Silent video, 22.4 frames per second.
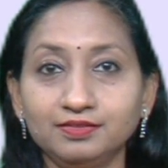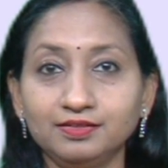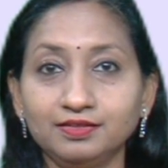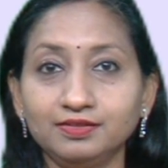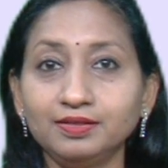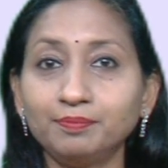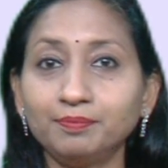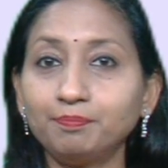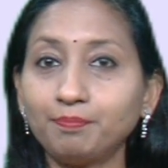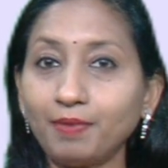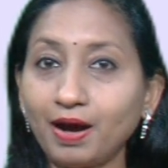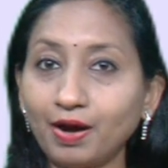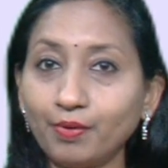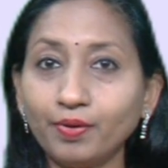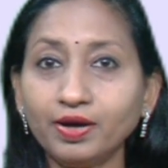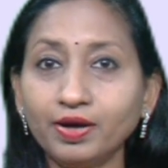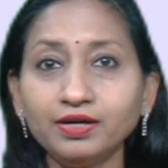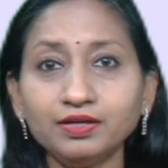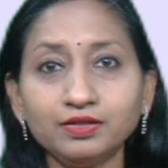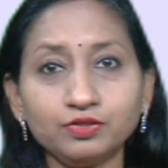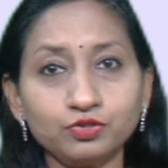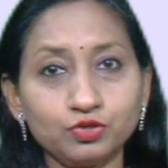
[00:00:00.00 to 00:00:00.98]
The
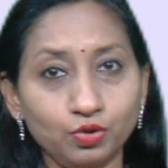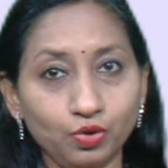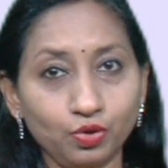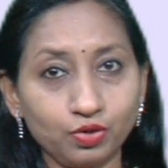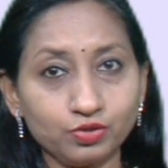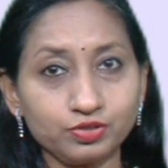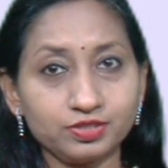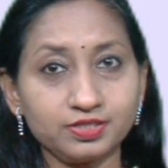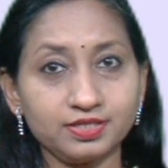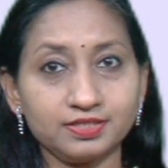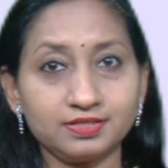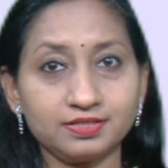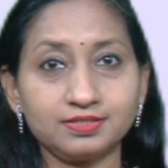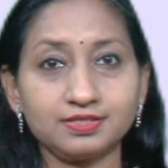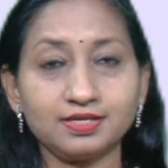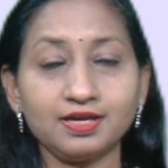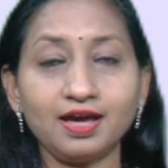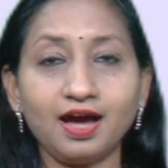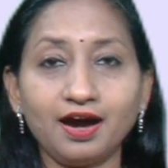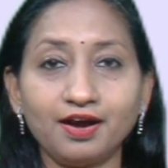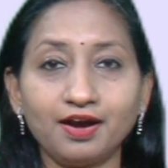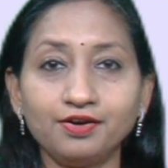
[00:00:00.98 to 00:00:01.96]
power losses
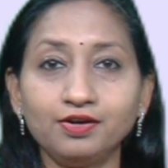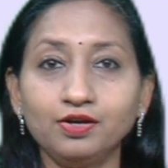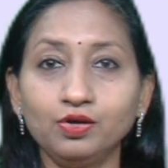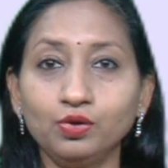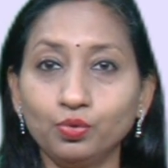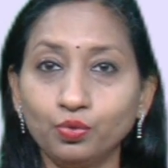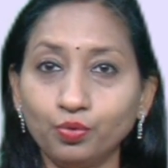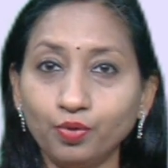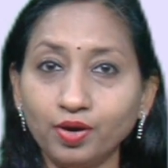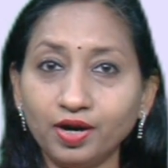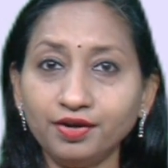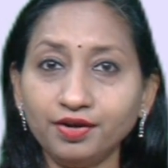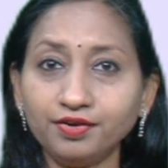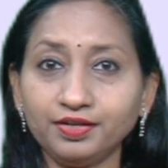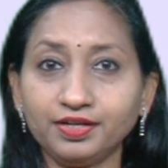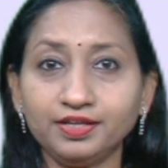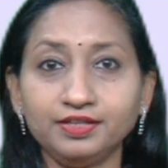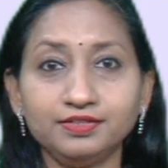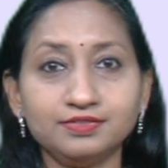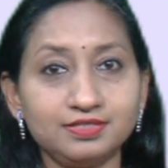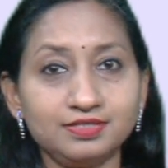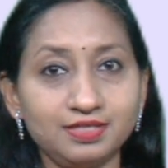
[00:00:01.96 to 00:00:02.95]
are lower
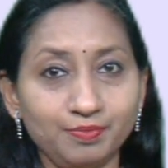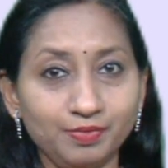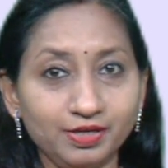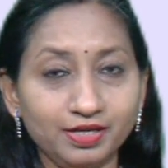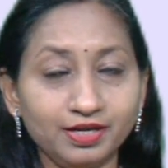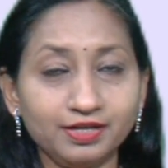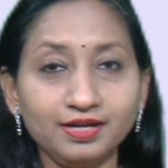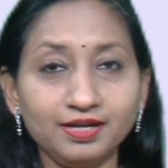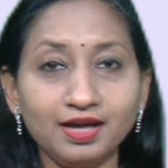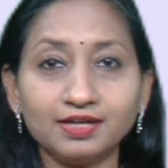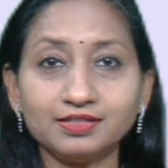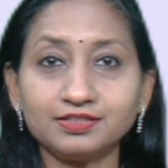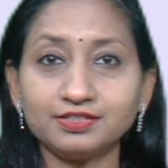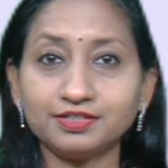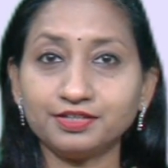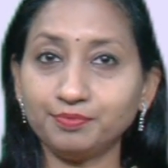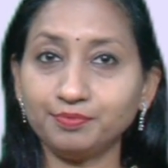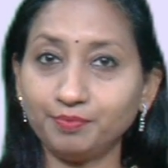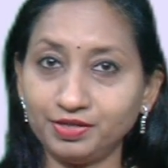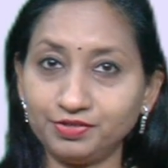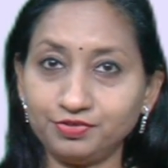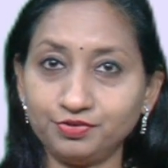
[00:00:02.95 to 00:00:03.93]
in
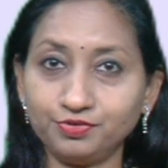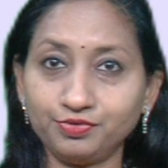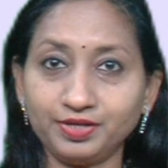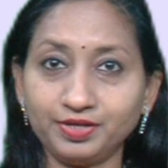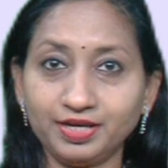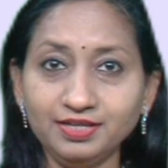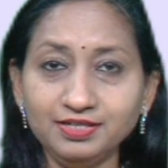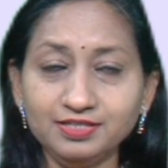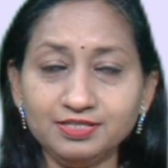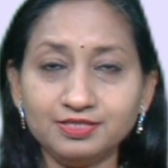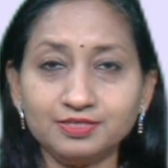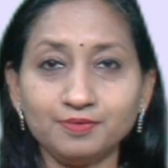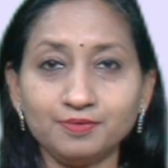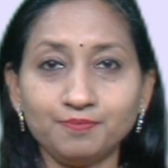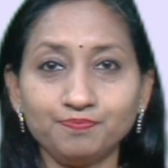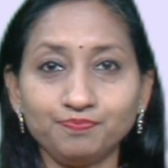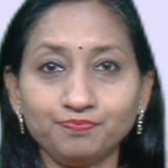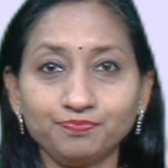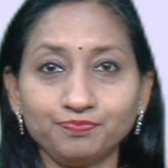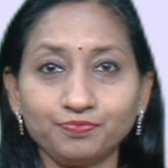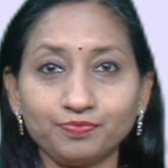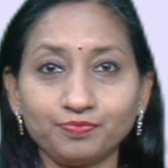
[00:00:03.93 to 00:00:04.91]
semiconductor materials.
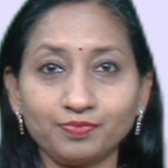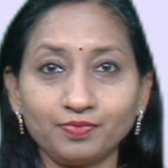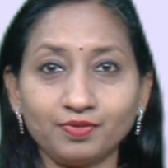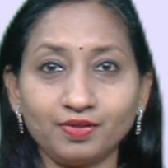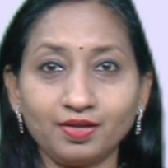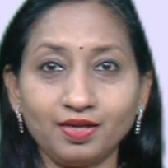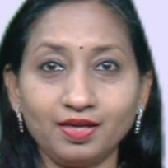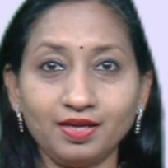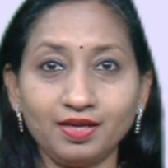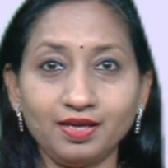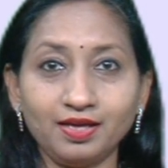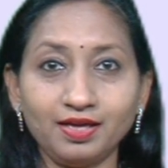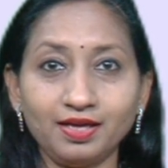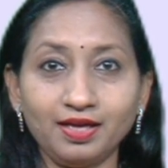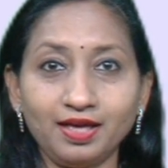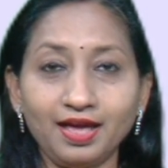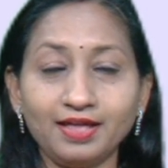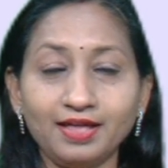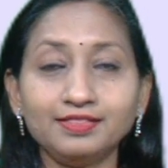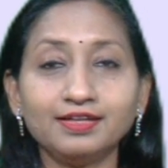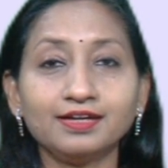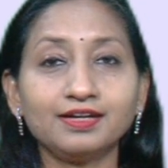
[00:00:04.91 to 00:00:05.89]

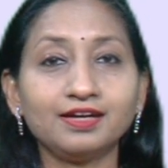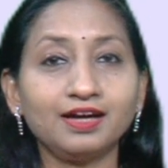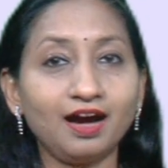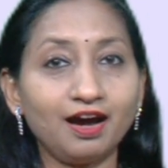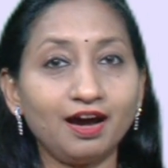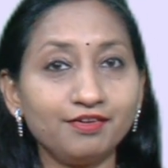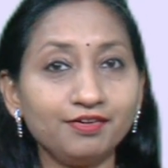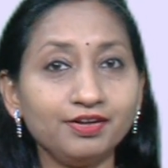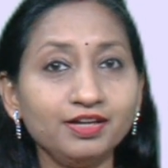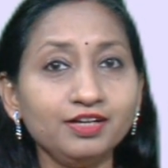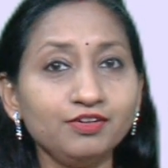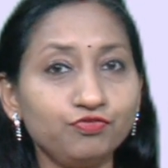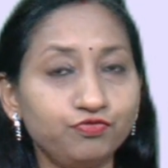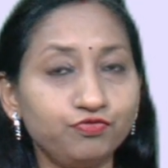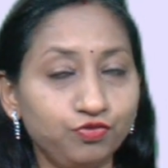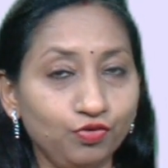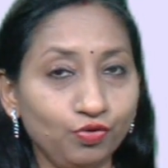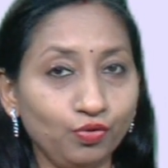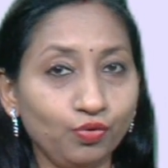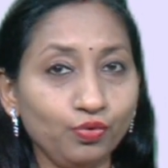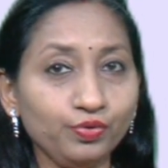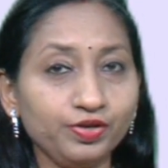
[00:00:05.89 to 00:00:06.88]
And the current
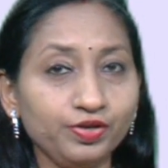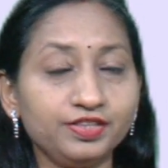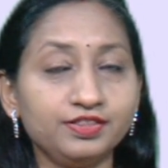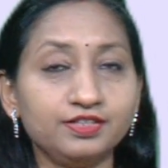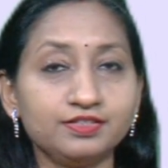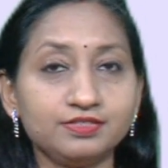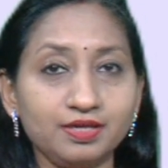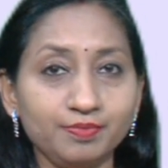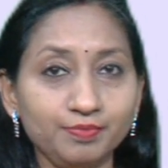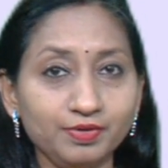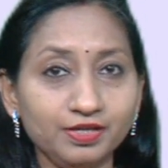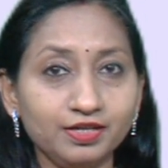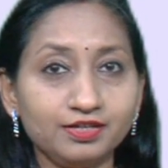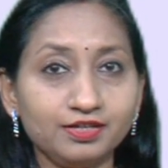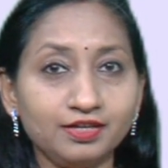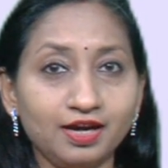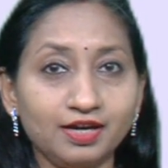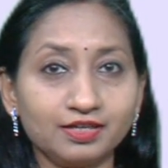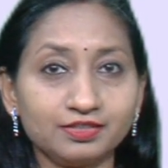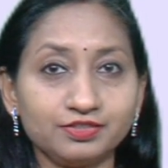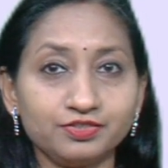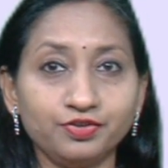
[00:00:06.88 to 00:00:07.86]
flow in the
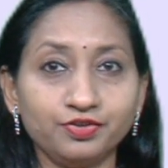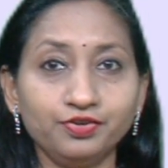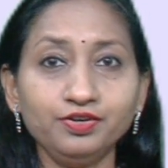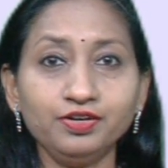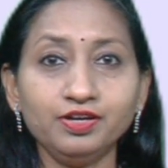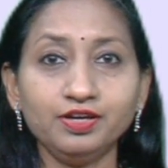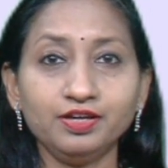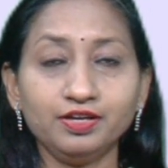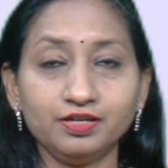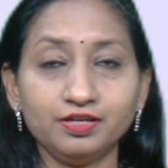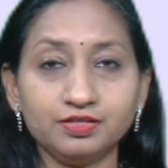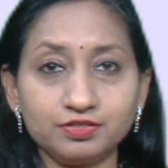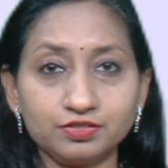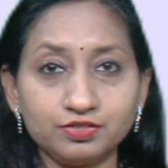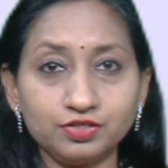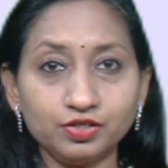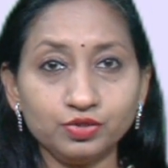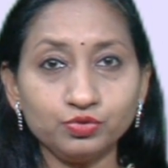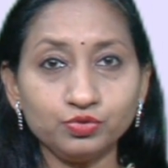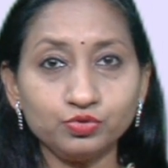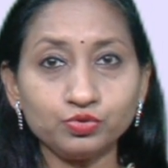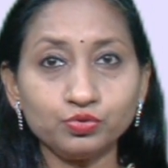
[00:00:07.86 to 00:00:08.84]
semiconductor is
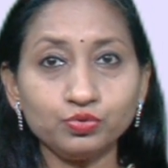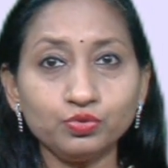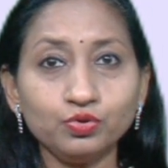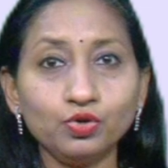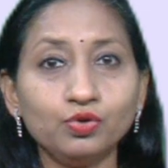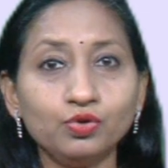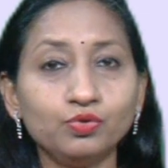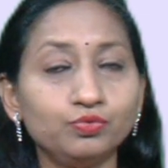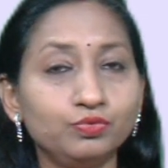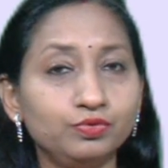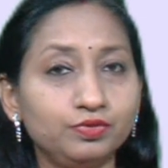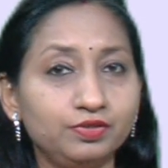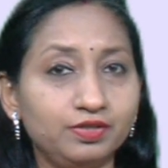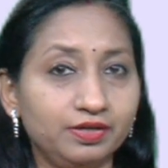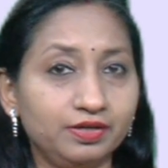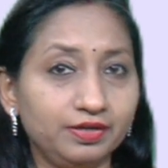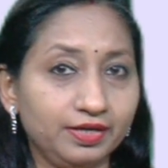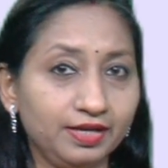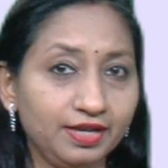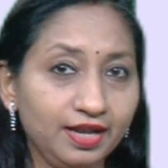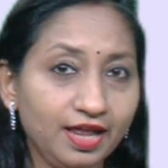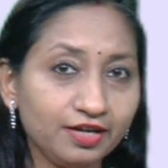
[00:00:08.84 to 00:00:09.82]
due to
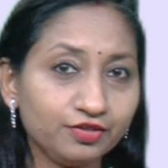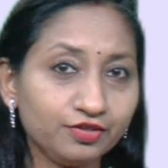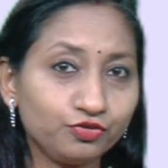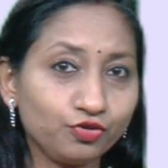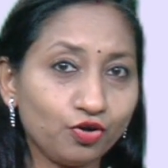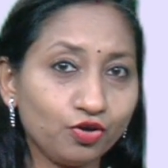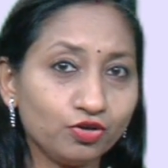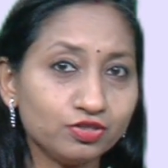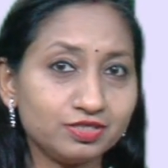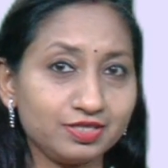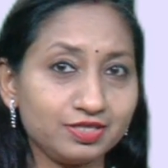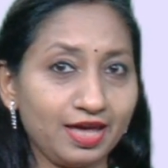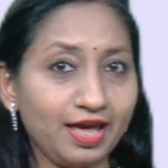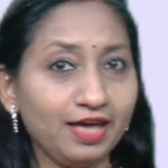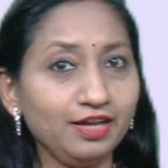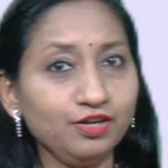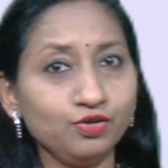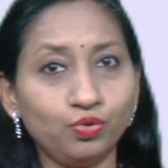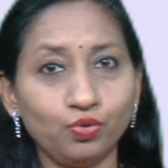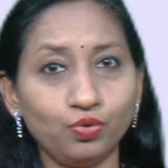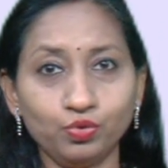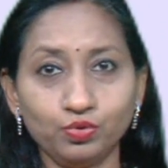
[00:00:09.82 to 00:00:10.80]
the electrons
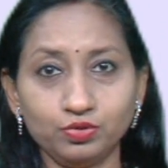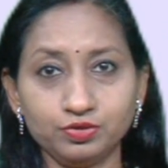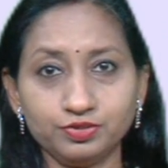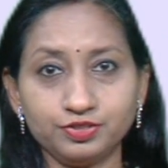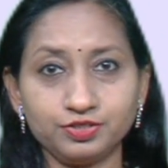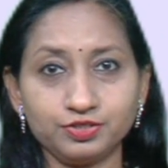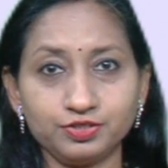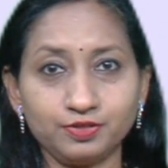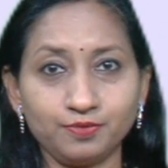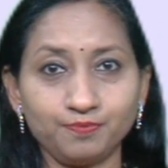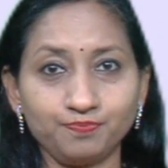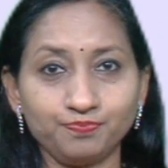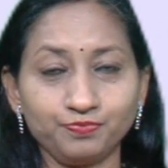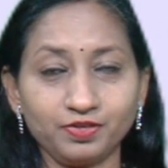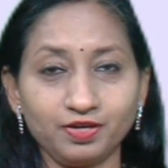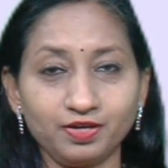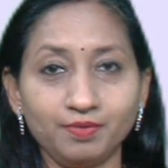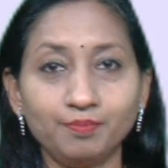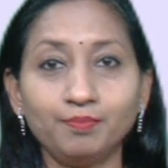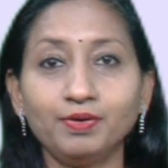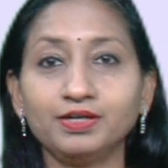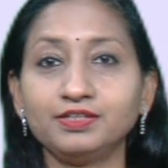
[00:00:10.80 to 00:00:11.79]
and holes.
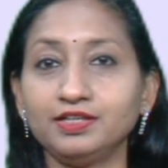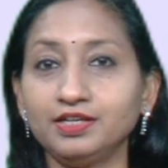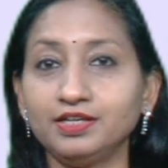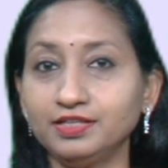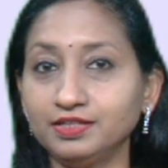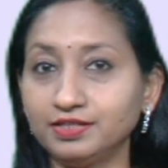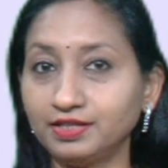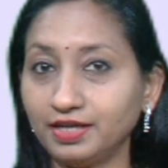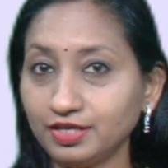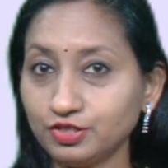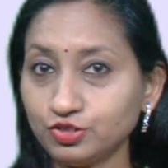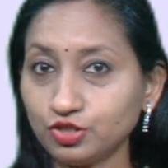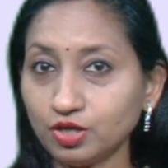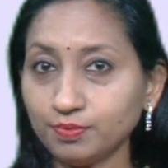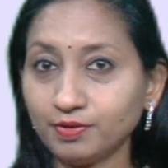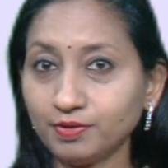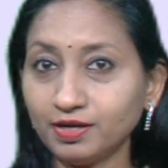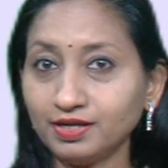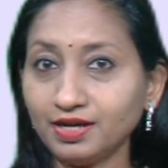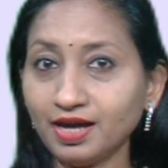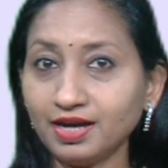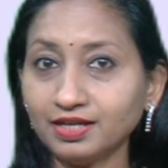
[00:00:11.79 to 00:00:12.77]
But in case of
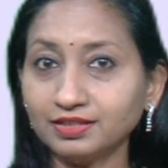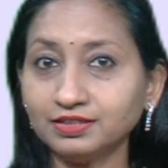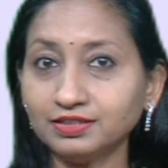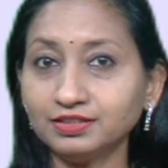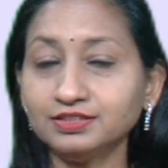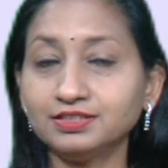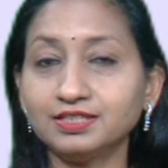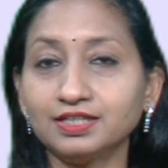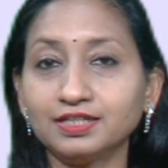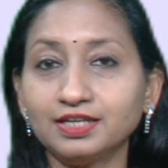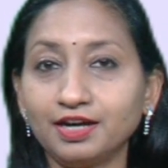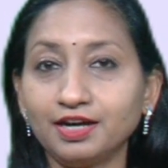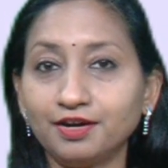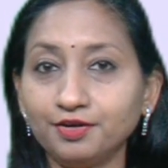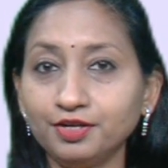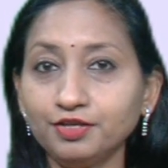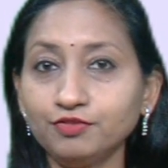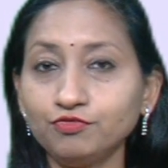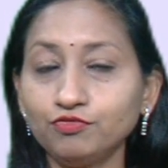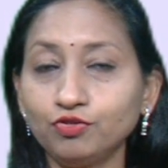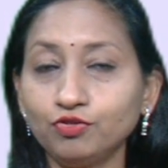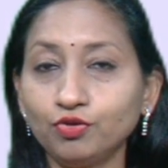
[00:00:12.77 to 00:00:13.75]
conductors, the
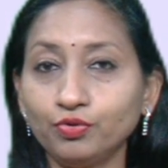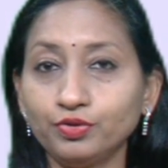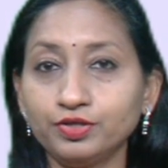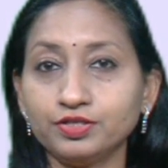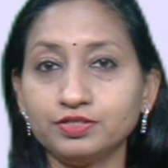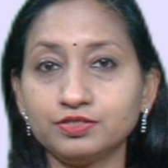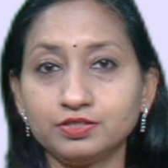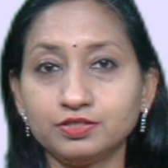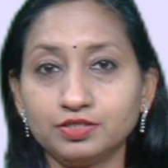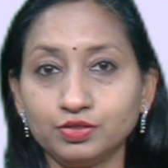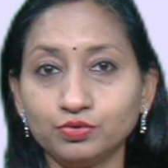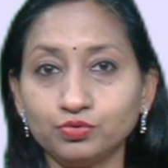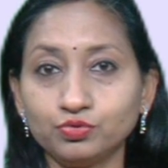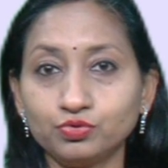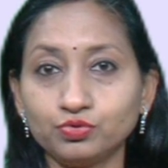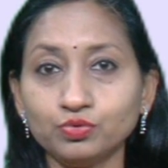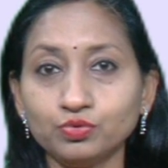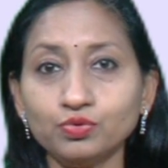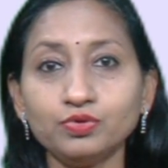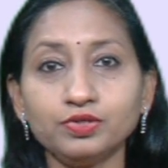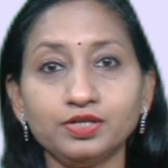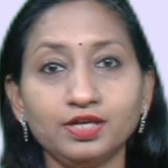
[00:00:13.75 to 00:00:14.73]
current flow is due
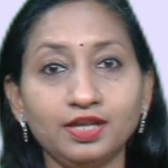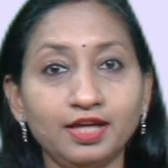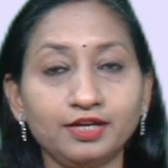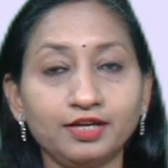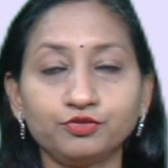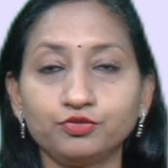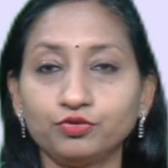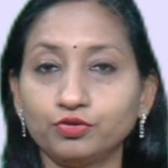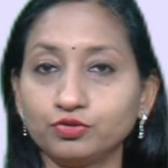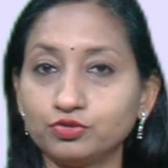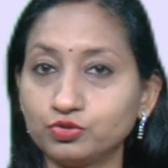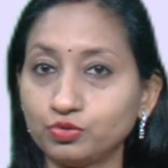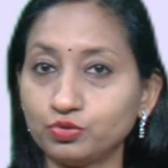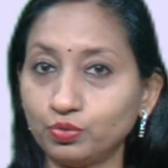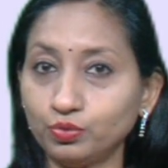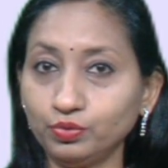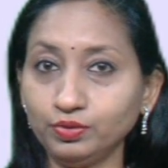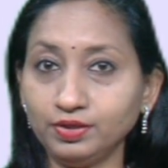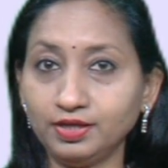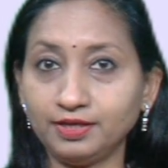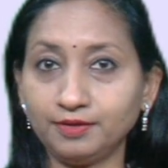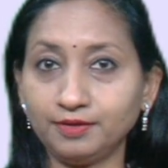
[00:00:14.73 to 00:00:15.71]
to electrons
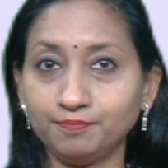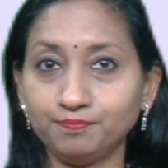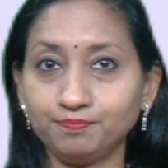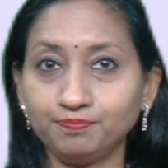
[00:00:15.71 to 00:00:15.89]
only.